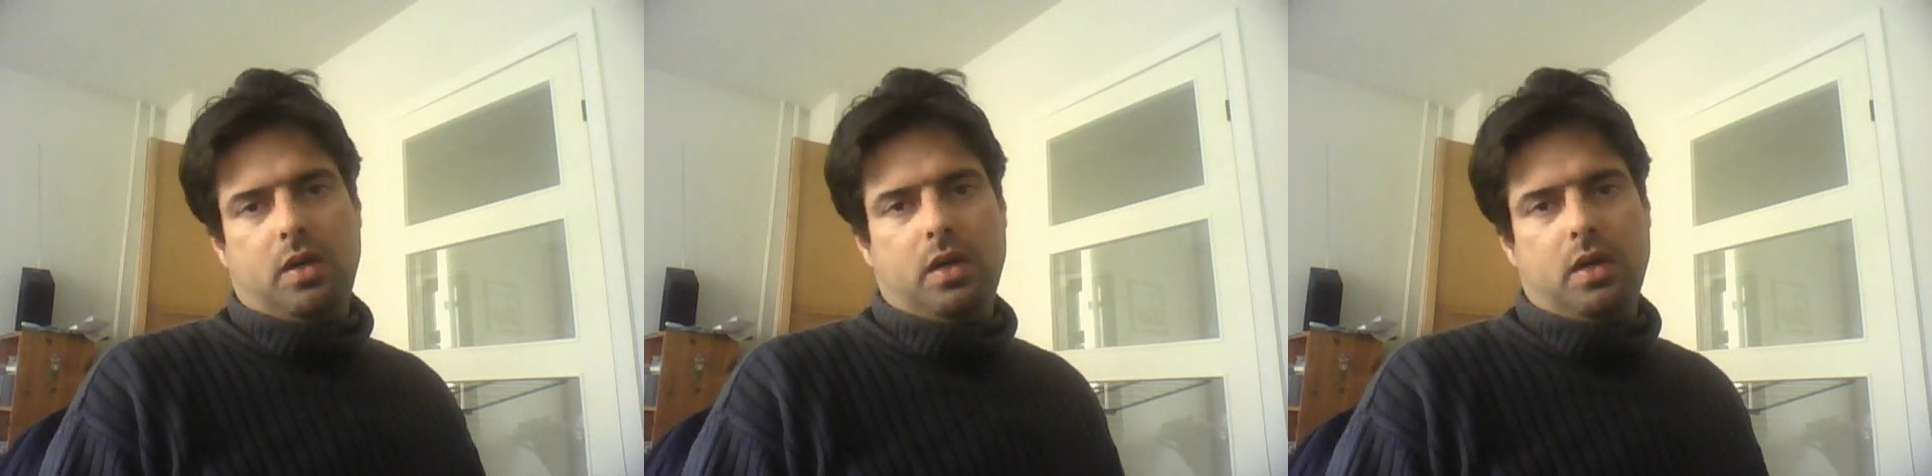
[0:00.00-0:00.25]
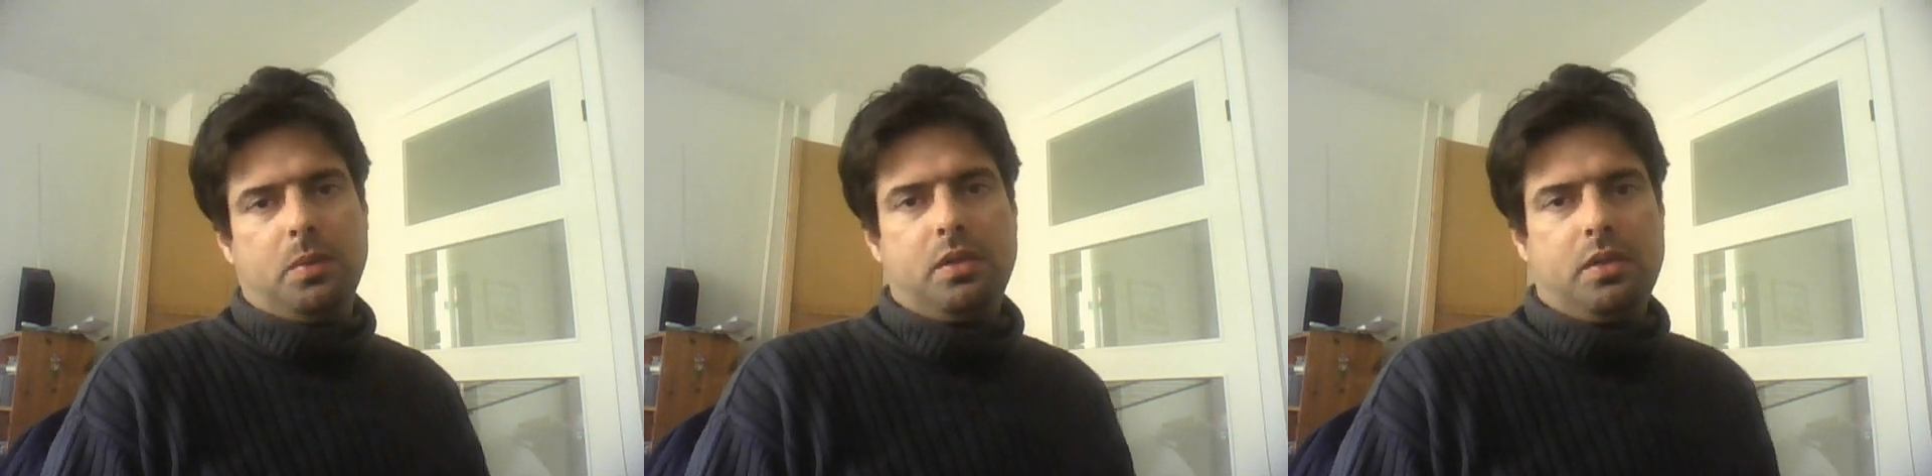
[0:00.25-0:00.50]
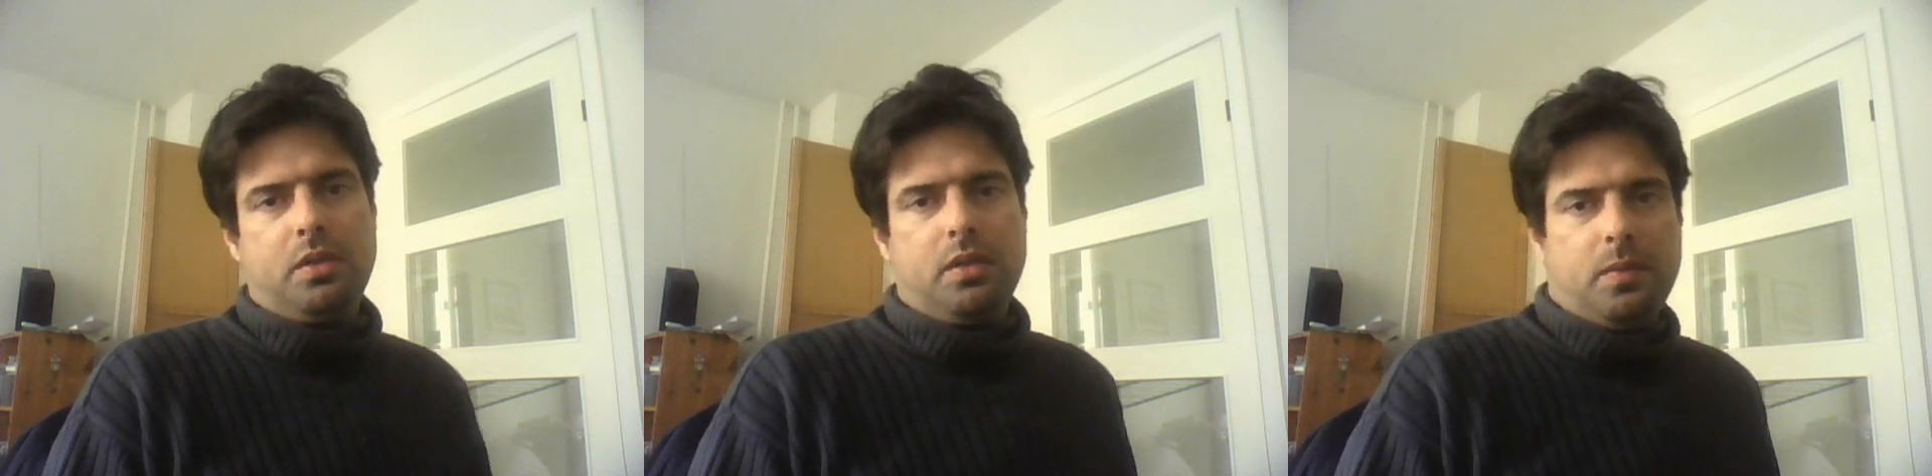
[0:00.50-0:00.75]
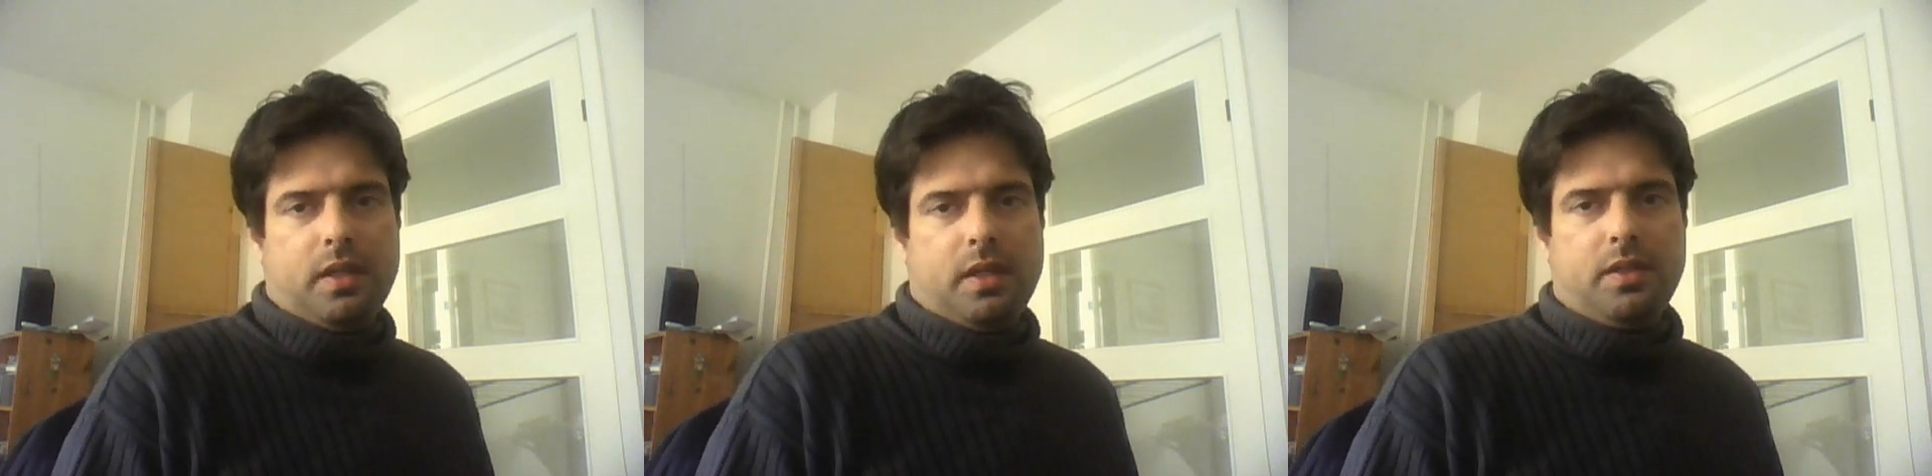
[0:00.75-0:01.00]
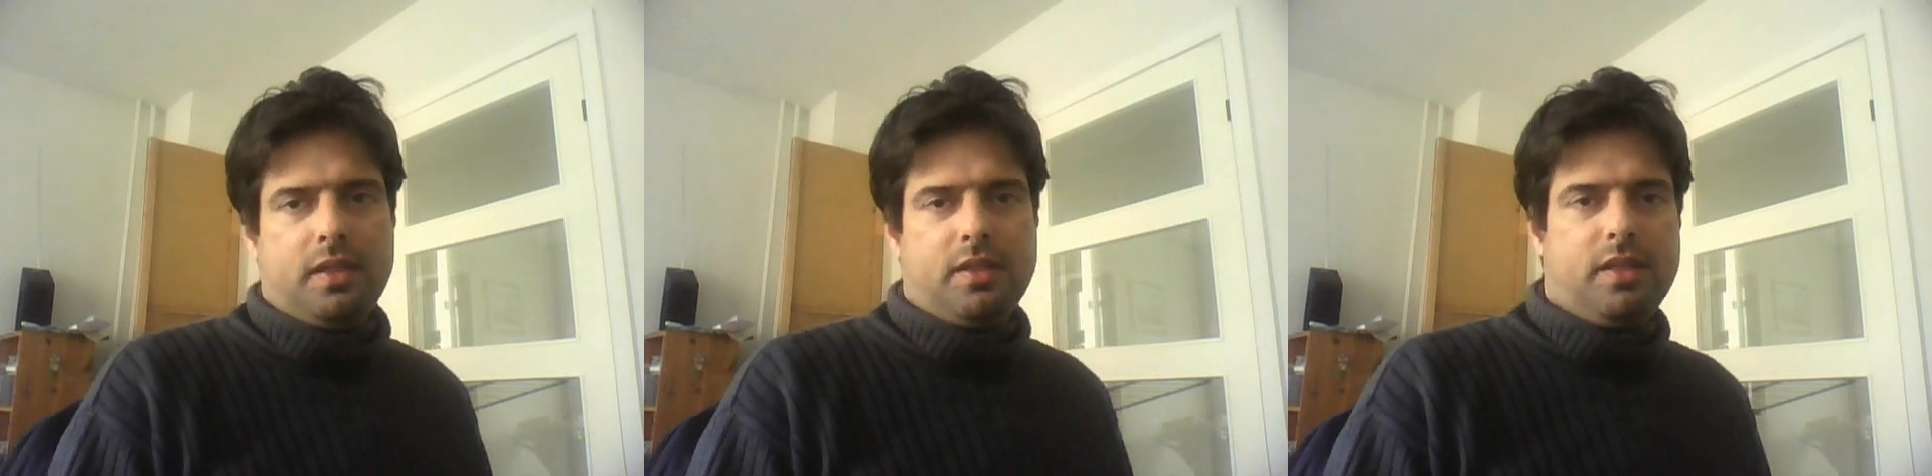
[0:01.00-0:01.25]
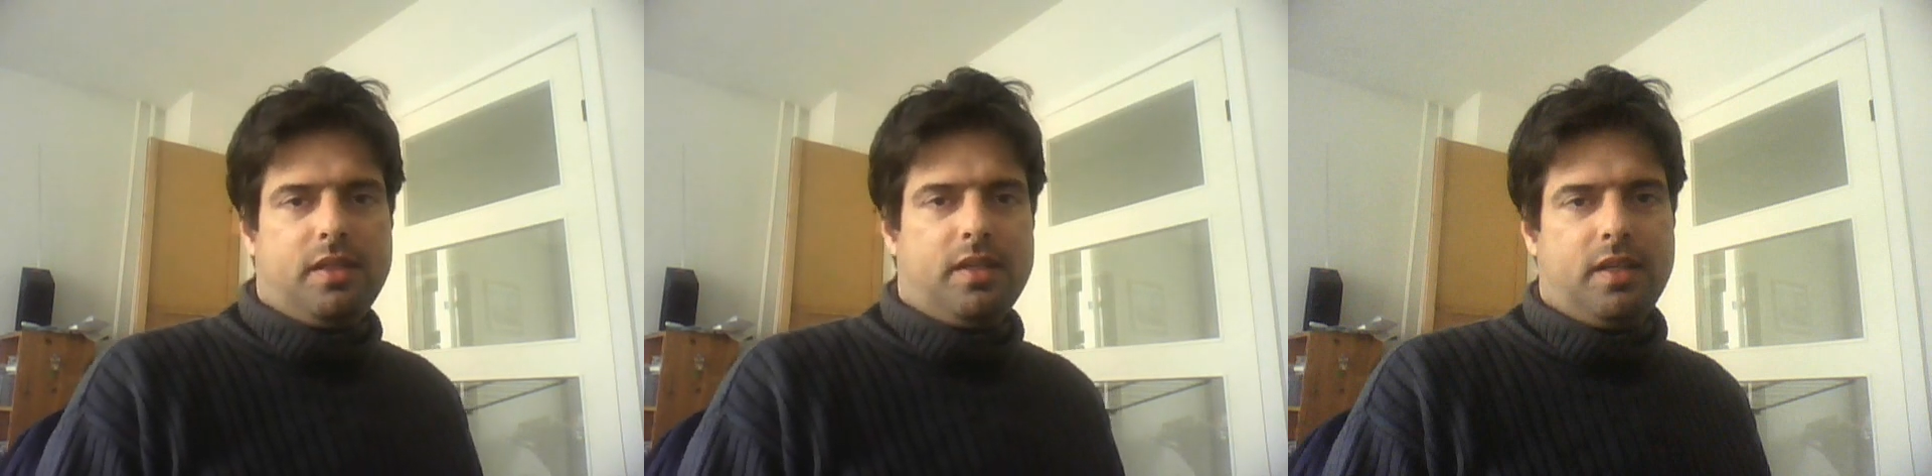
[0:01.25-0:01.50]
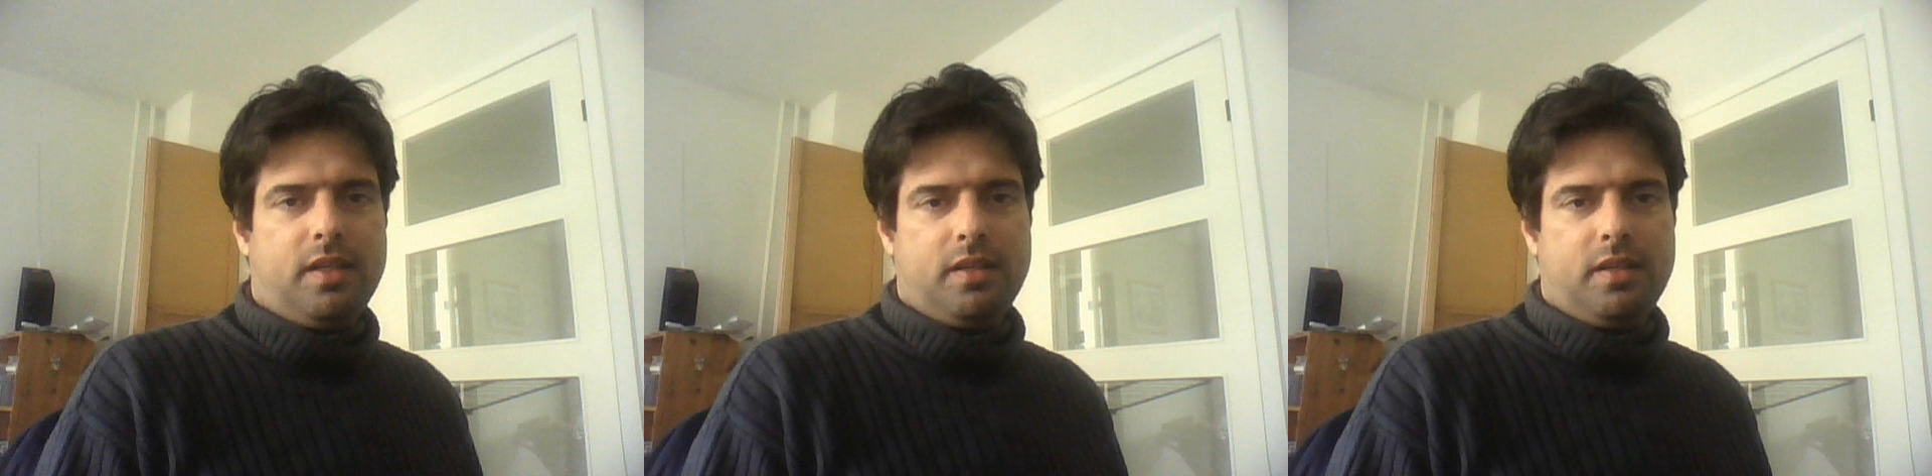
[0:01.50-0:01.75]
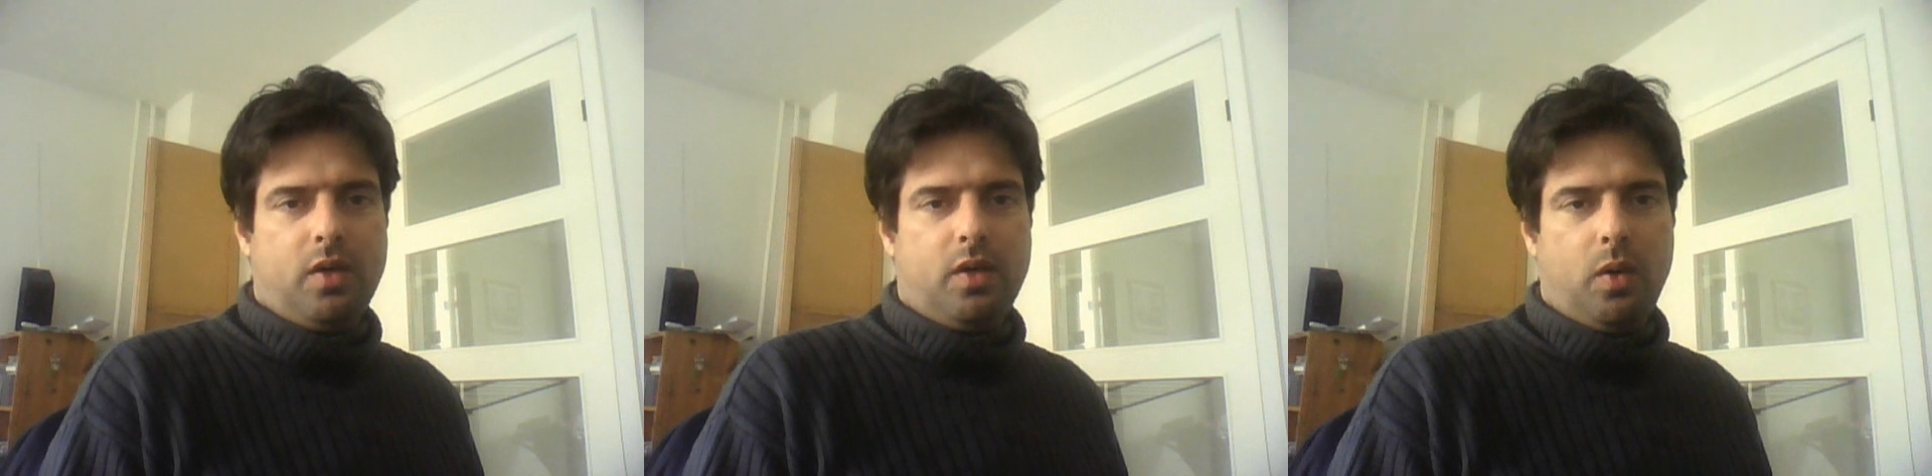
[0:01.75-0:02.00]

Hollywood, well, that's his